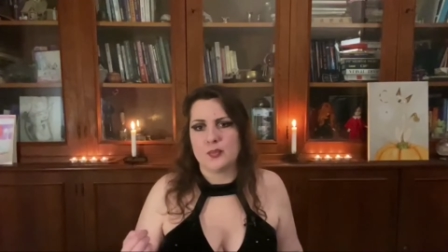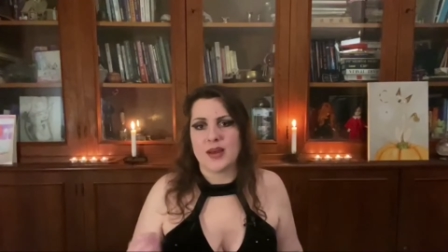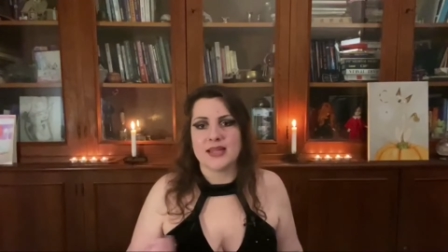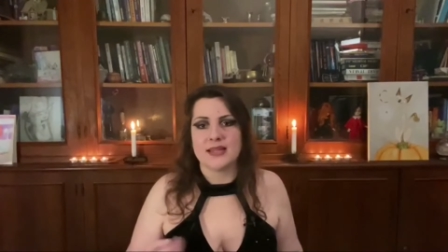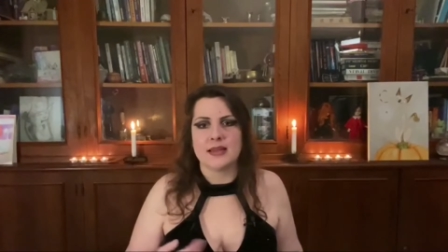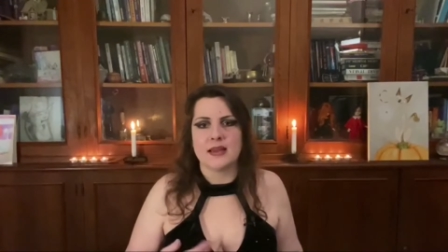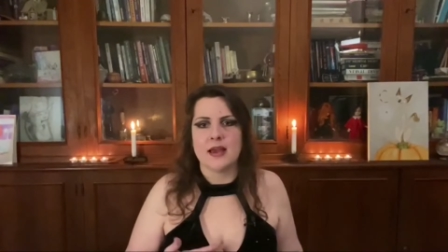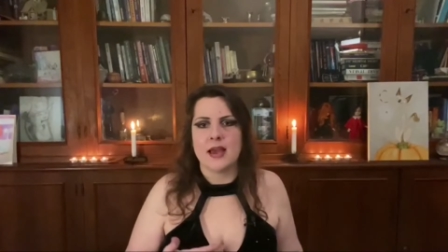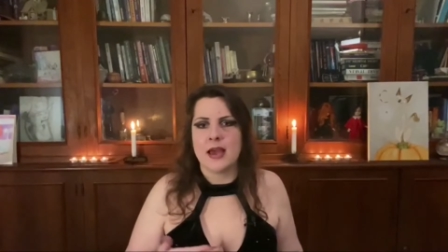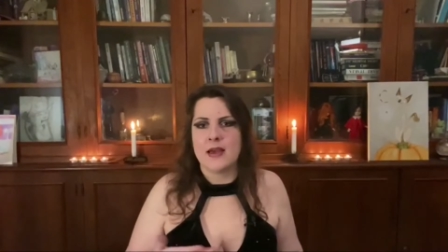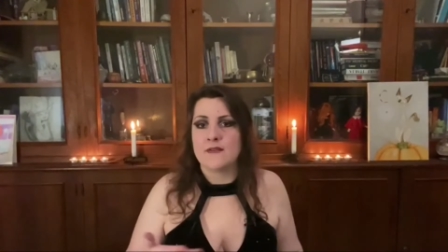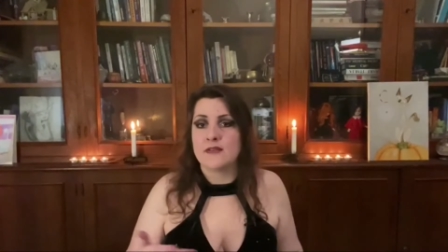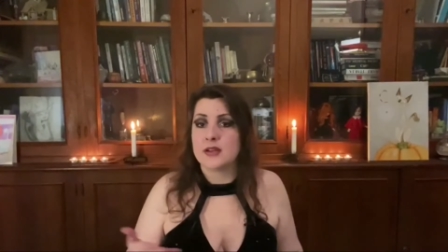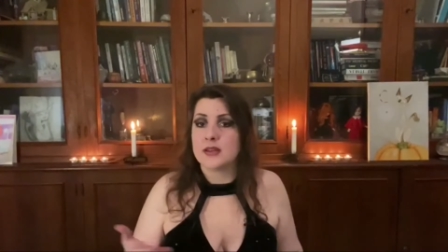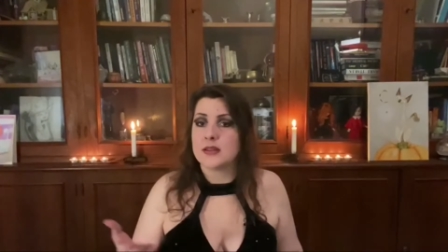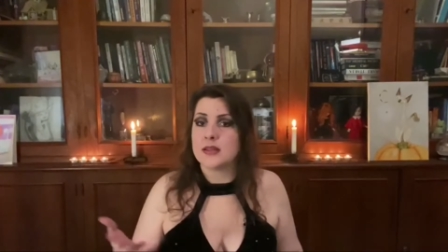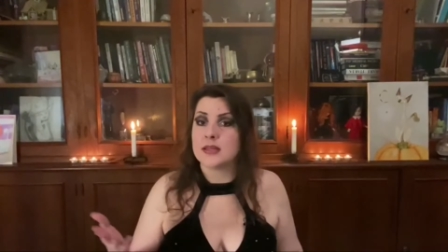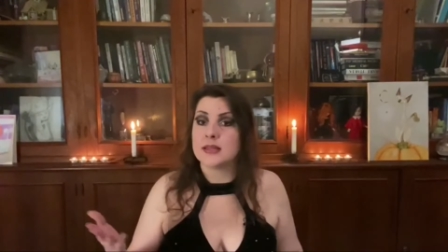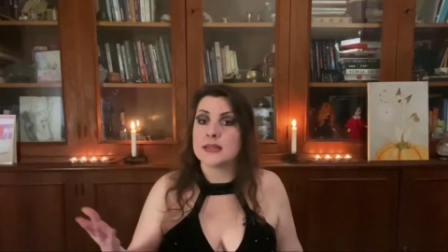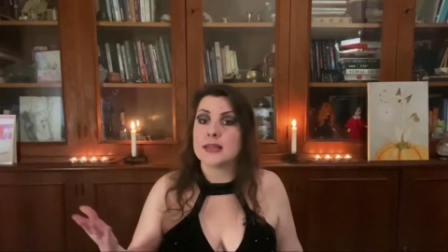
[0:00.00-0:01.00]
but
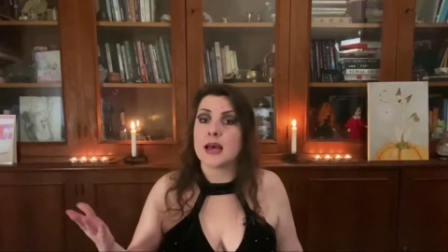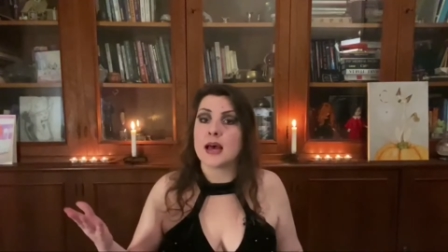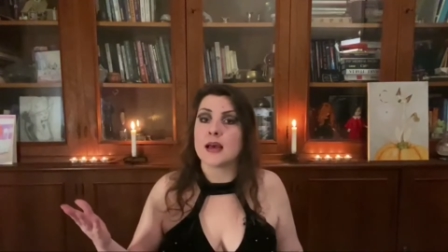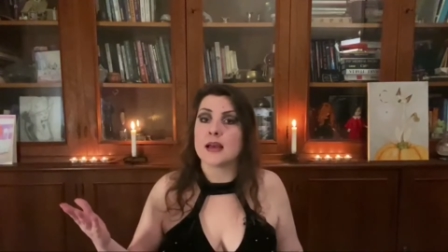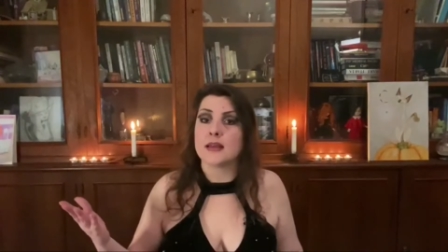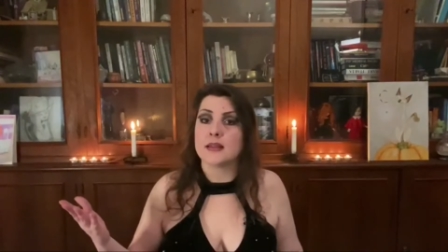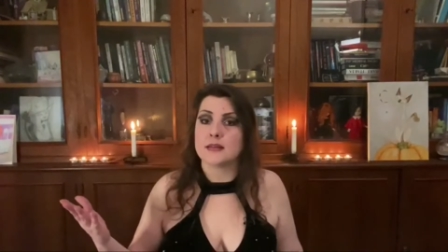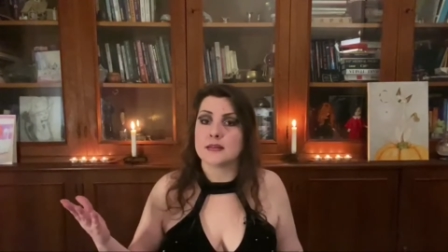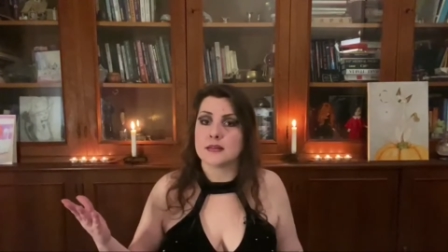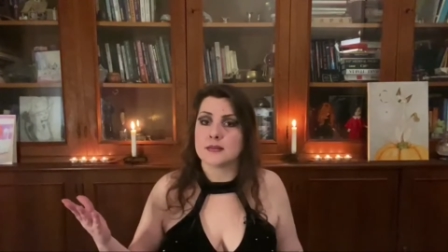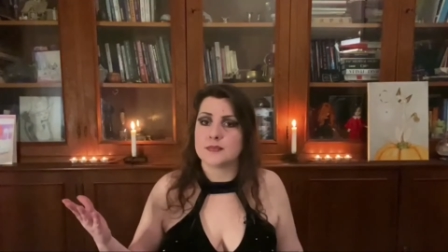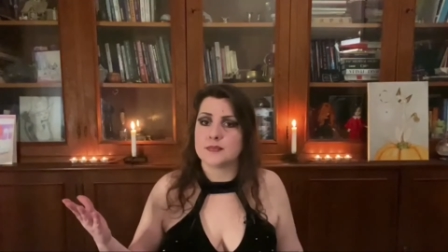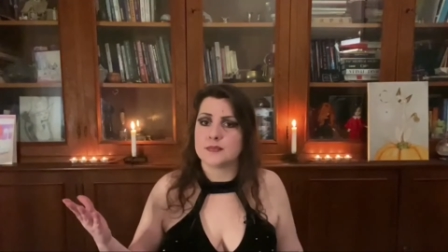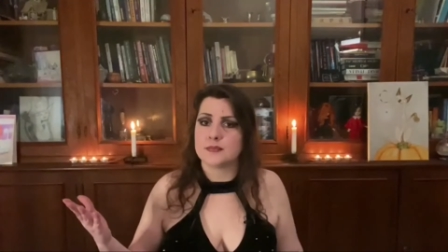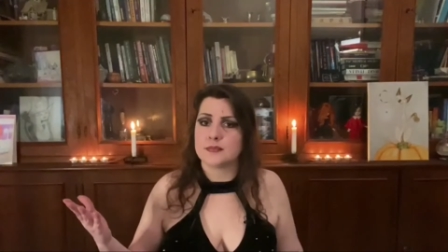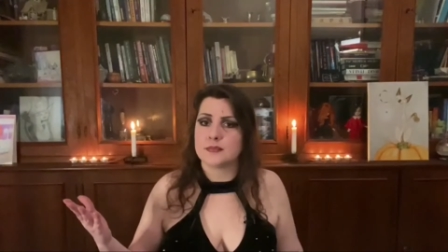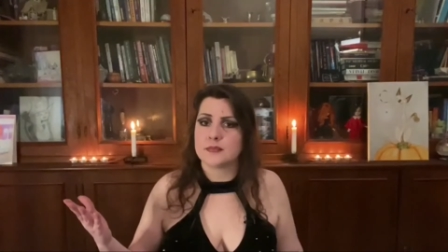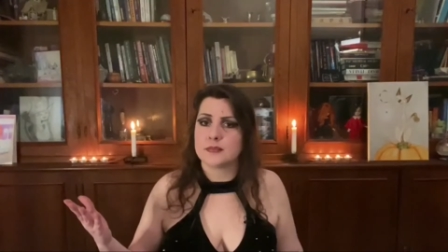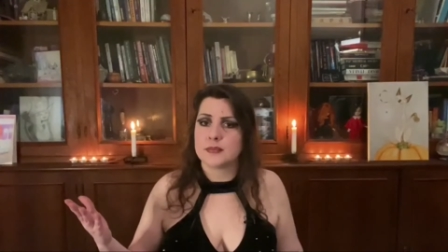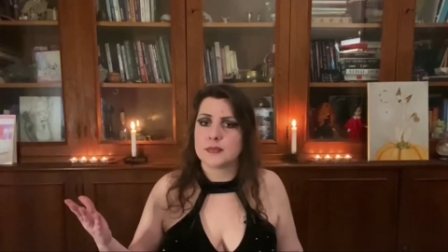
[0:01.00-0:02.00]
everything died.
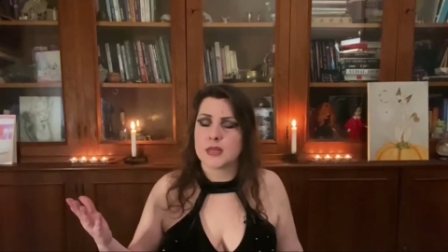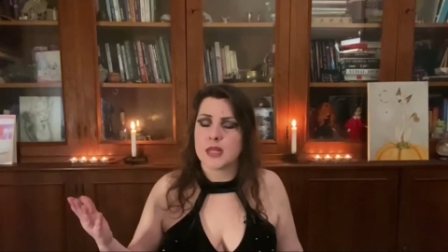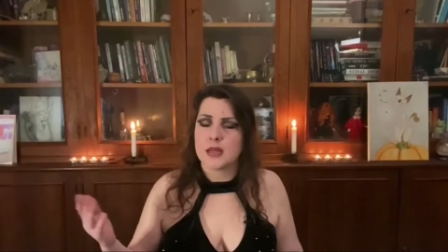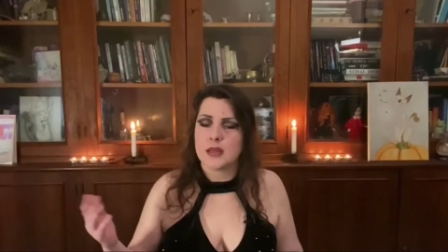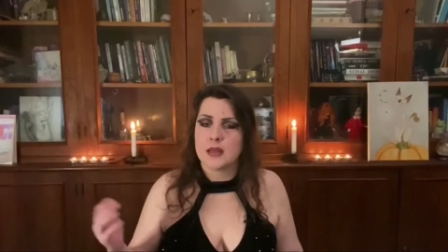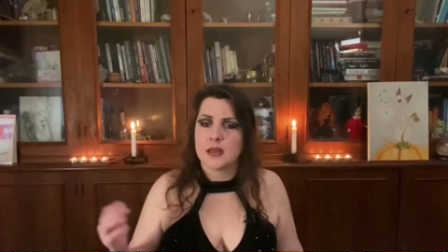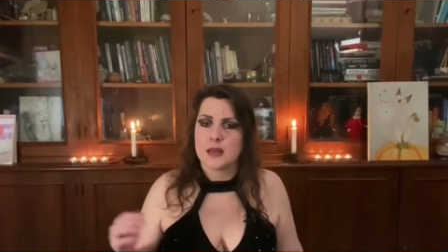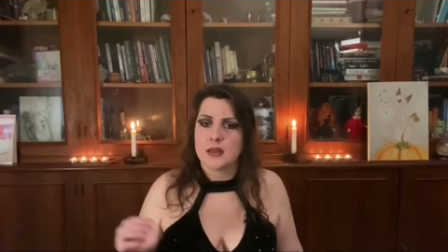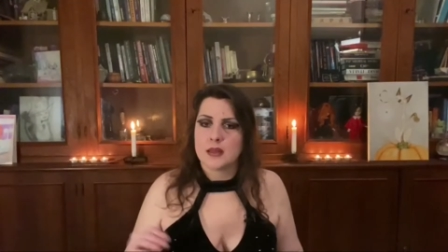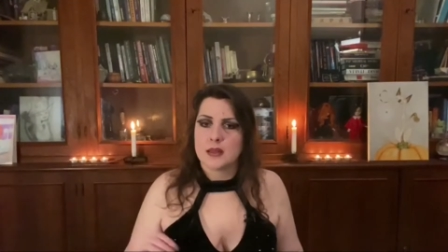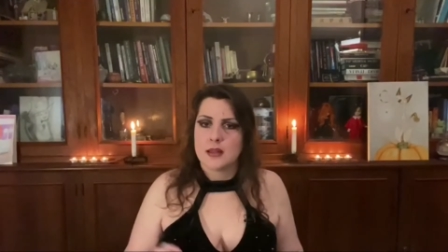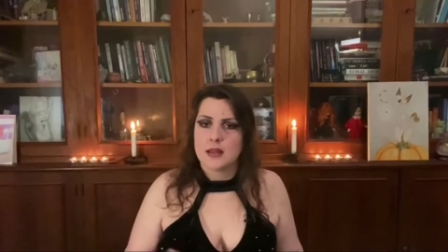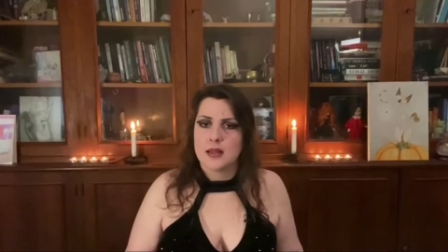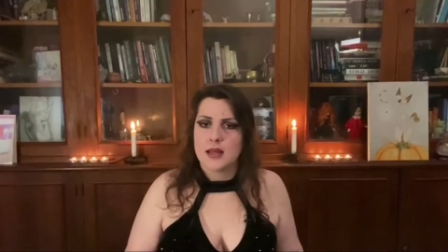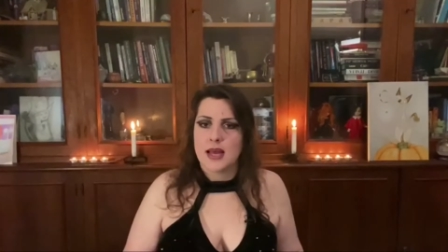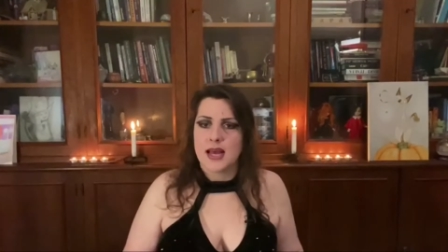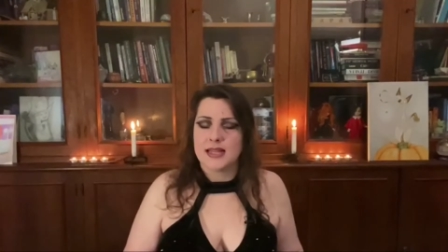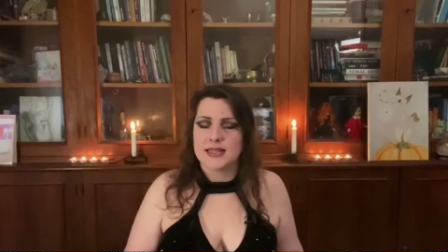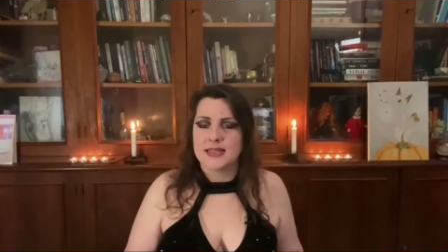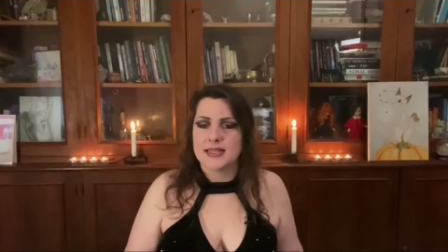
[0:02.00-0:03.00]

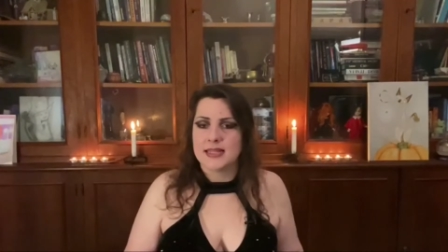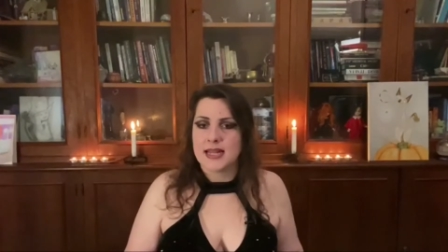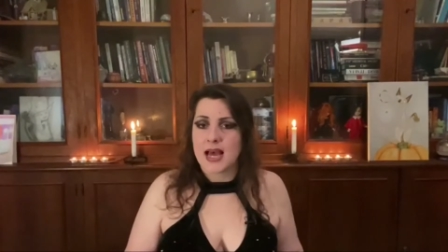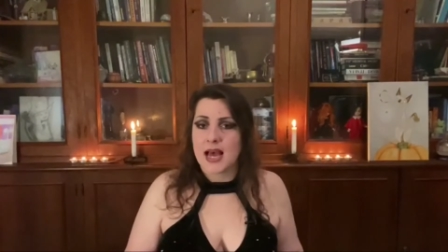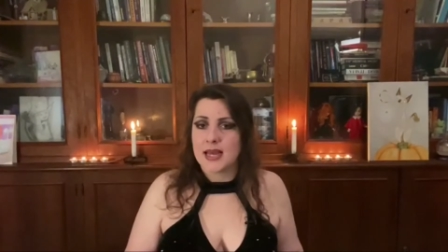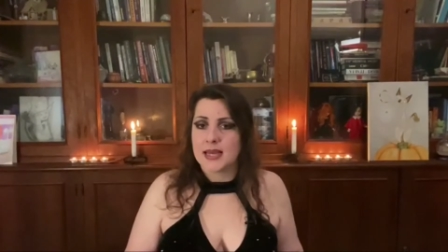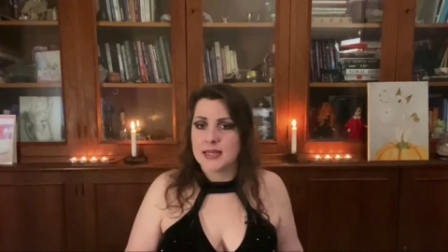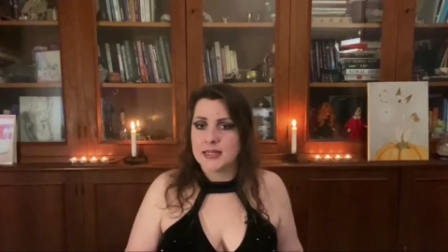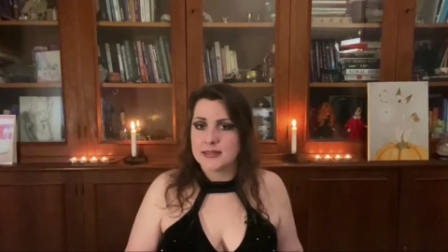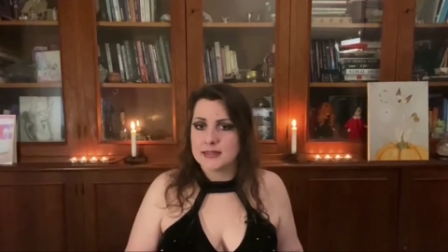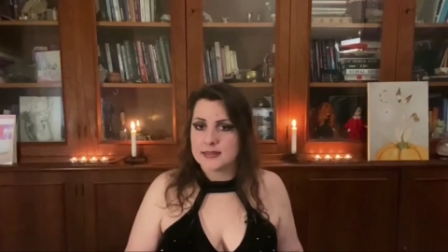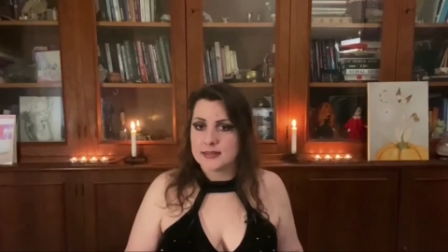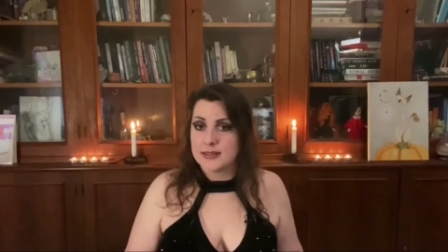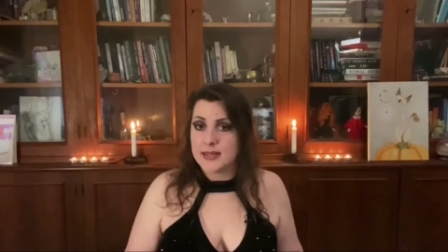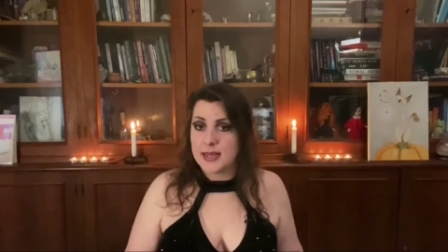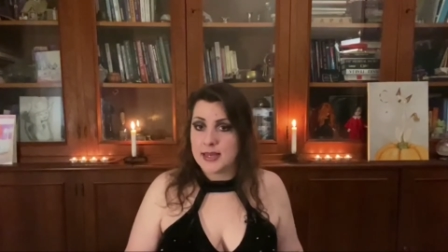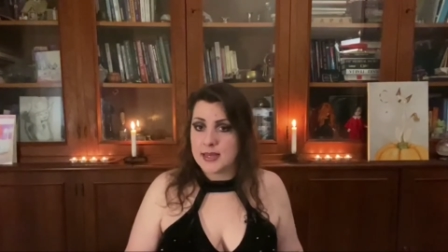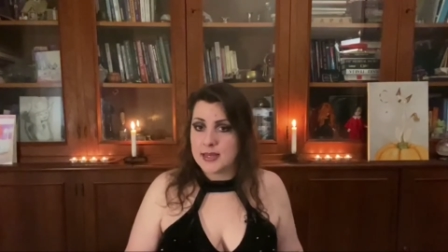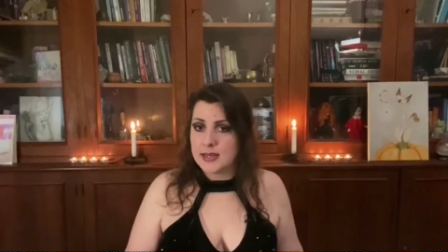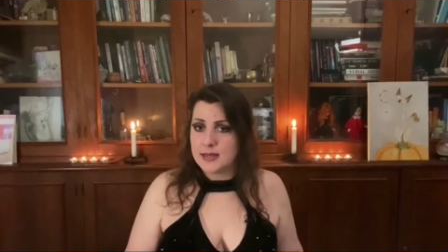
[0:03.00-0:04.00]
At the ninth
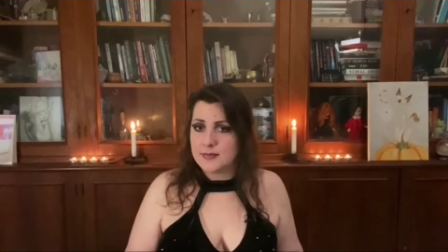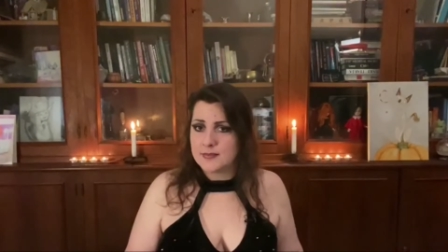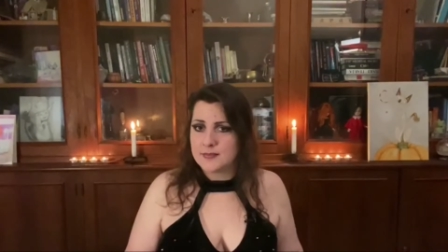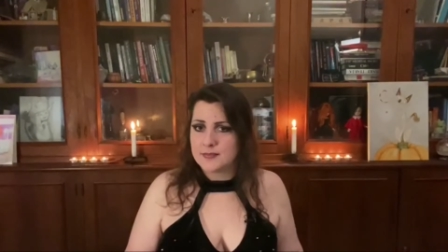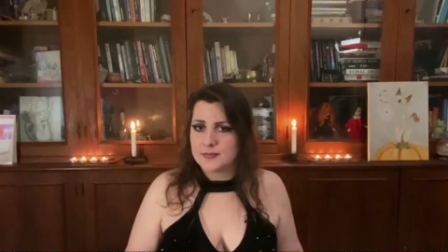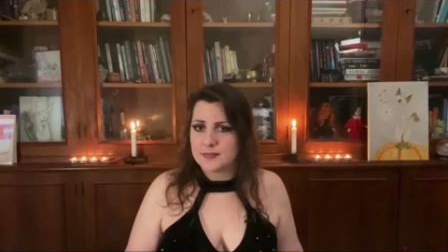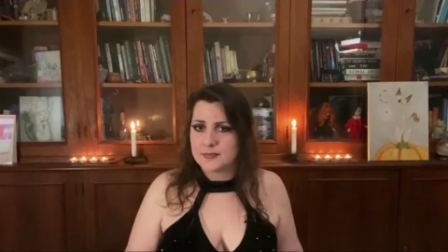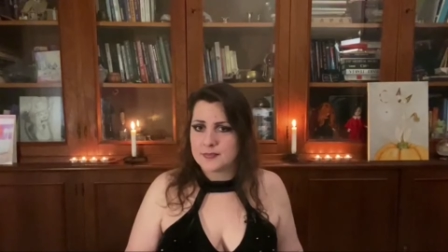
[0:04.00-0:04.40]
day,